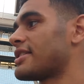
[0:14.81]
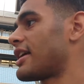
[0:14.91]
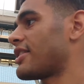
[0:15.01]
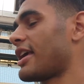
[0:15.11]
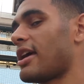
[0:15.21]
I
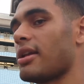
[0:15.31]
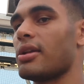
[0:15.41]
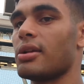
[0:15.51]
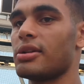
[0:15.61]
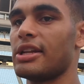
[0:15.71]
think I
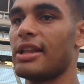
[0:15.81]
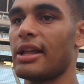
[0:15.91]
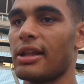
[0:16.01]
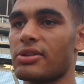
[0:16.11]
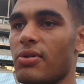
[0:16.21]
did that
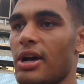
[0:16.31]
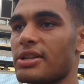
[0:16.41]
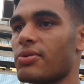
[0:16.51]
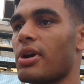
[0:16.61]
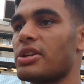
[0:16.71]
like
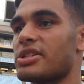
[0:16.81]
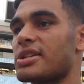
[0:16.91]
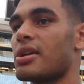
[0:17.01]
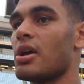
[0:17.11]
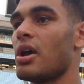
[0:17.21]
twice where
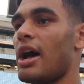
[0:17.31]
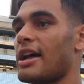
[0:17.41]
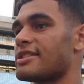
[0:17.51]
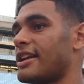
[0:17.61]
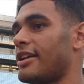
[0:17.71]
I
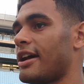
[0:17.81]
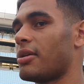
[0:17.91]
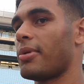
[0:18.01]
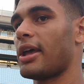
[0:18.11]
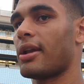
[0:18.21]
stared down a
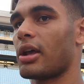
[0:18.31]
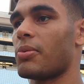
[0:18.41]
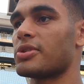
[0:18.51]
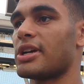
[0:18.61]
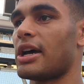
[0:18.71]
man a
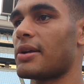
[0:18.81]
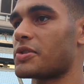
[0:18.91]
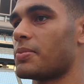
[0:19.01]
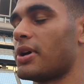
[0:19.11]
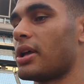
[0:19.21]
couple of
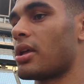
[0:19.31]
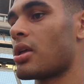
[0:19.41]
times. But,